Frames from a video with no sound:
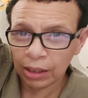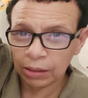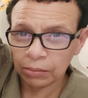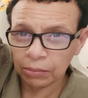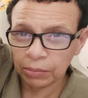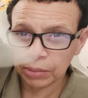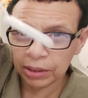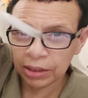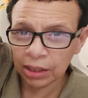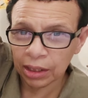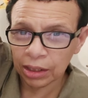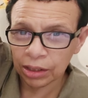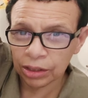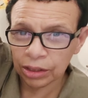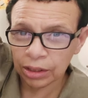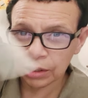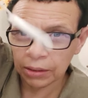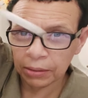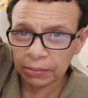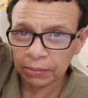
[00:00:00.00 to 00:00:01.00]
And
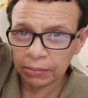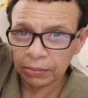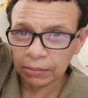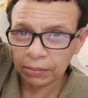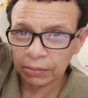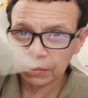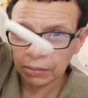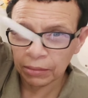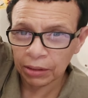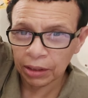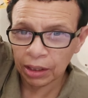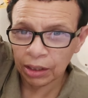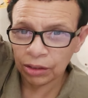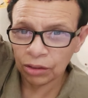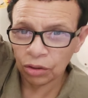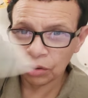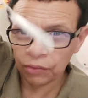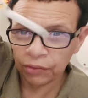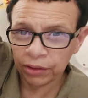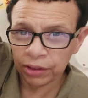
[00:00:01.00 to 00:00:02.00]
protection.
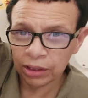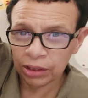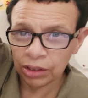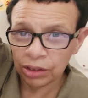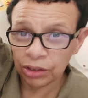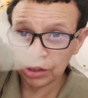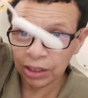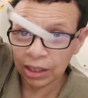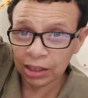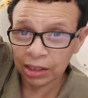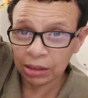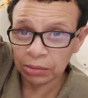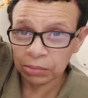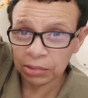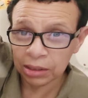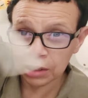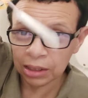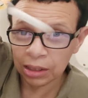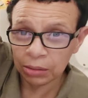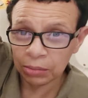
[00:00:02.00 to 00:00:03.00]
And hopefully you get
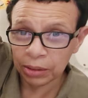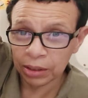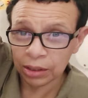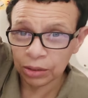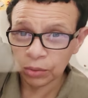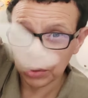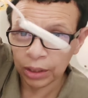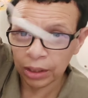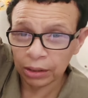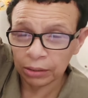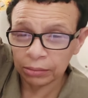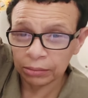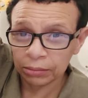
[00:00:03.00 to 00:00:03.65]
some sleep as well.